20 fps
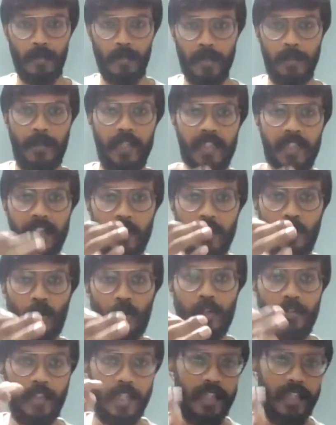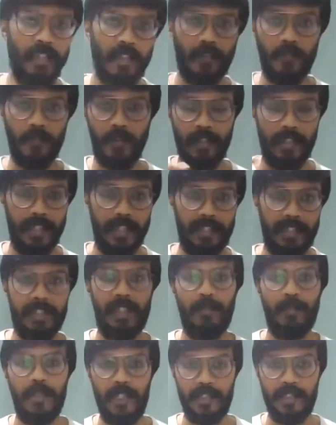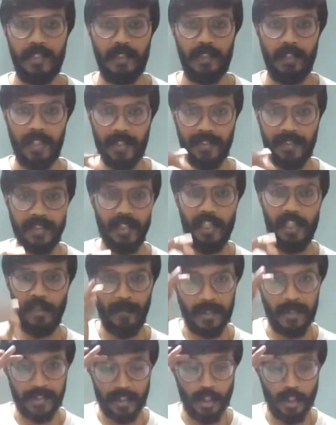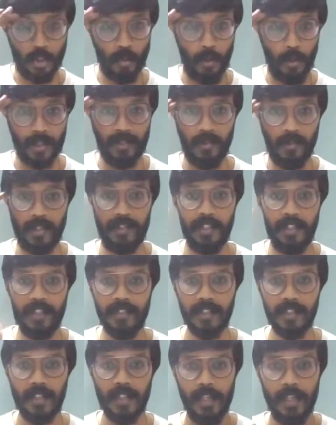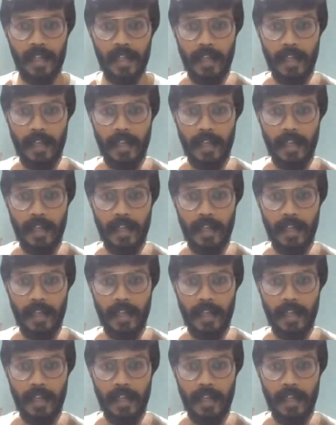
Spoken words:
prepare a toolkit for the examination. Yesterday I mentioned 2 or 3 things.